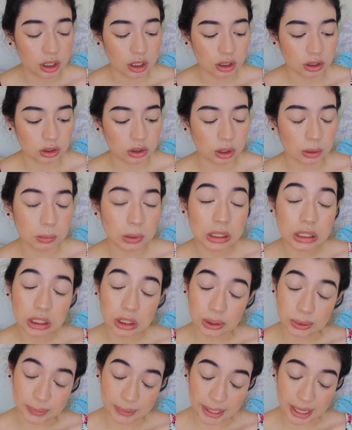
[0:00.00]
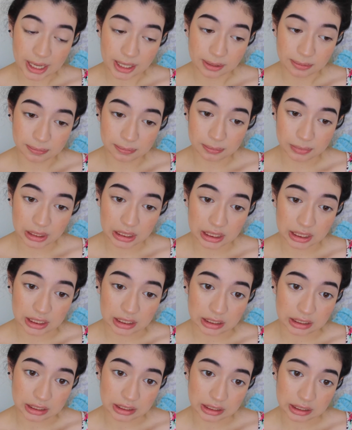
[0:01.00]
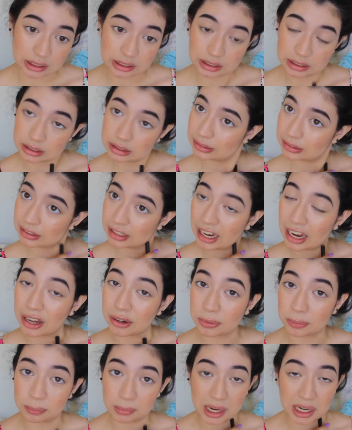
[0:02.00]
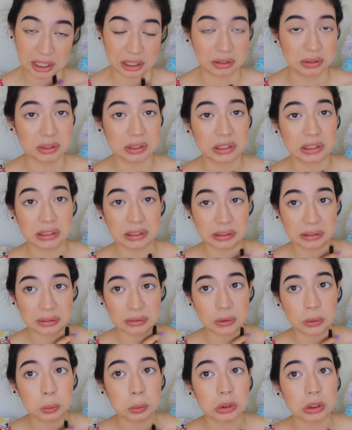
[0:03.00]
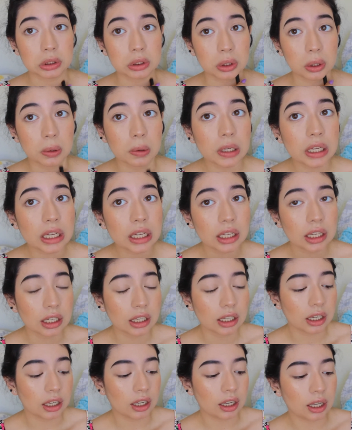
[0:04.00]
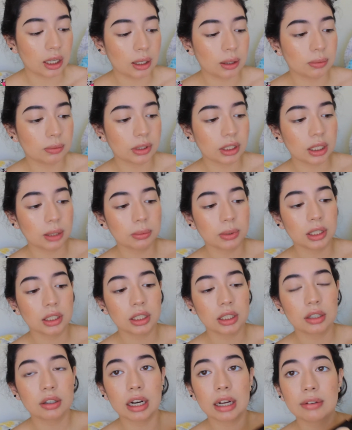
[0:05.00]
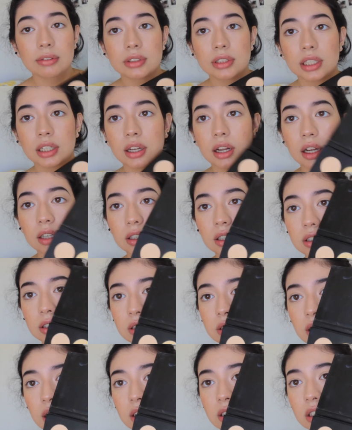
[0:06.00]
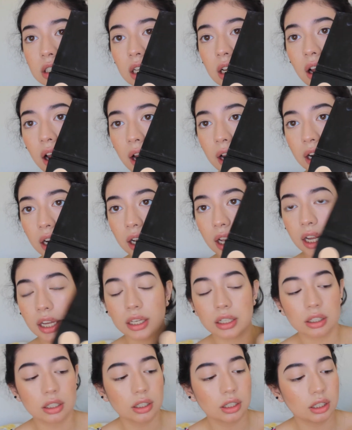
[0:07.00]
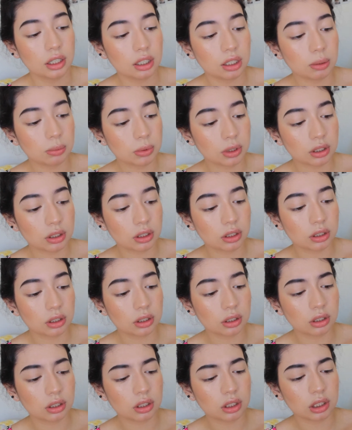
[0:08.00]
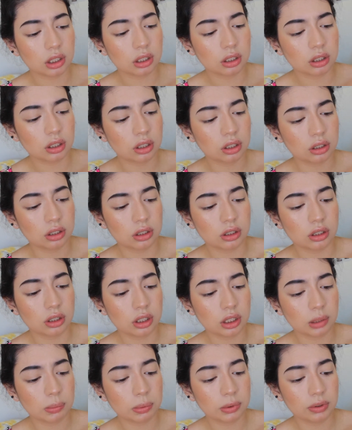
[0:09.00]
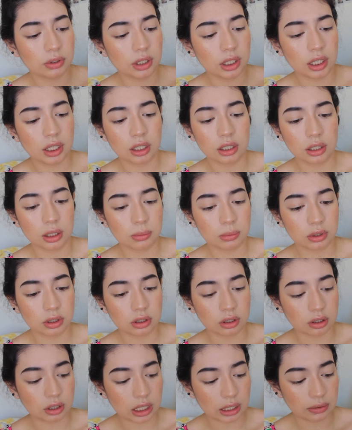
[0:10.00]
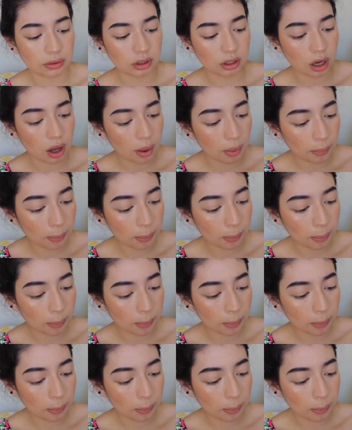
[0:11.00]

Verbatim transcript: So I'm gonna do that because I don't mind looking super glowy. Um, and I'm gonna grab the Anastasia highlight. I'm gonna, like, on the tip of that, I'm gonna grab it.